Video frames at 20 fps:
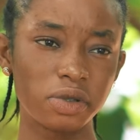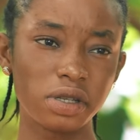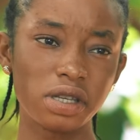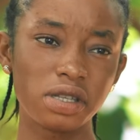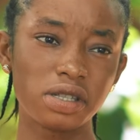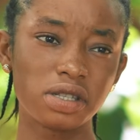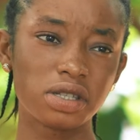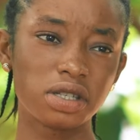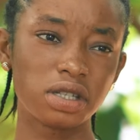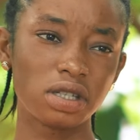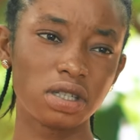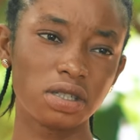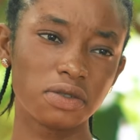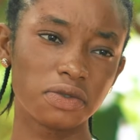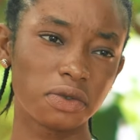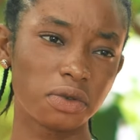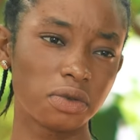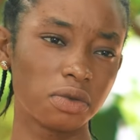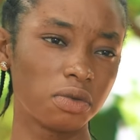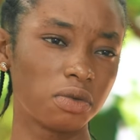Please change
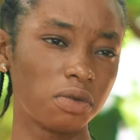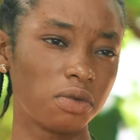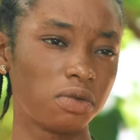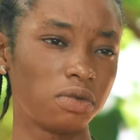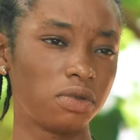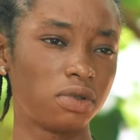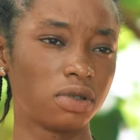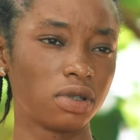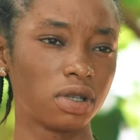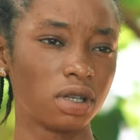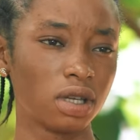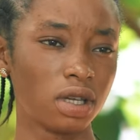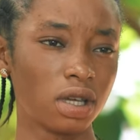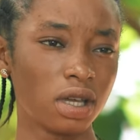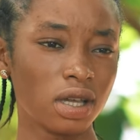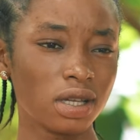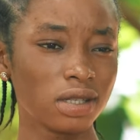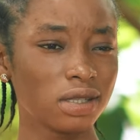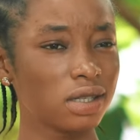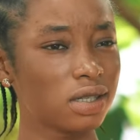for good.
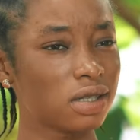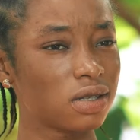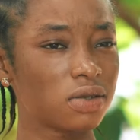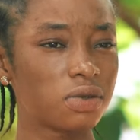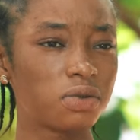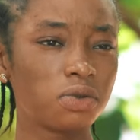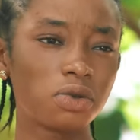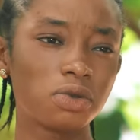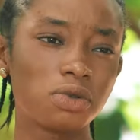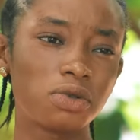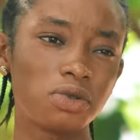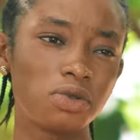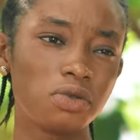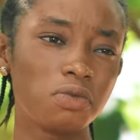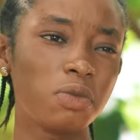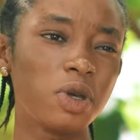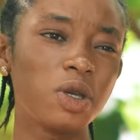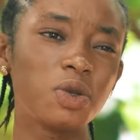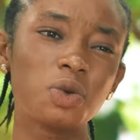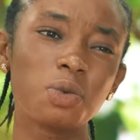This is not
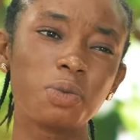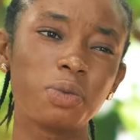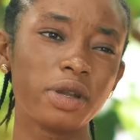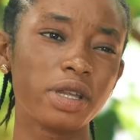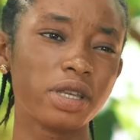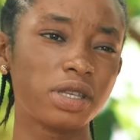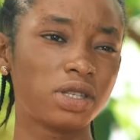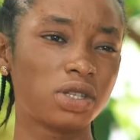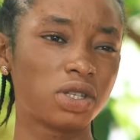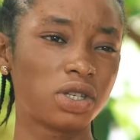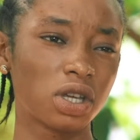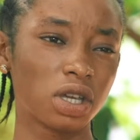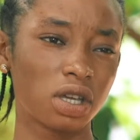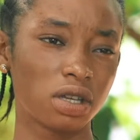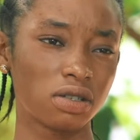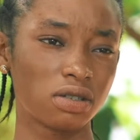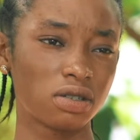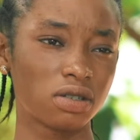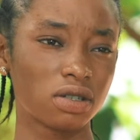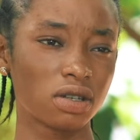you, Miso. Please
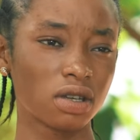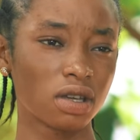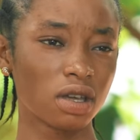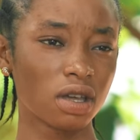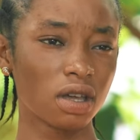change.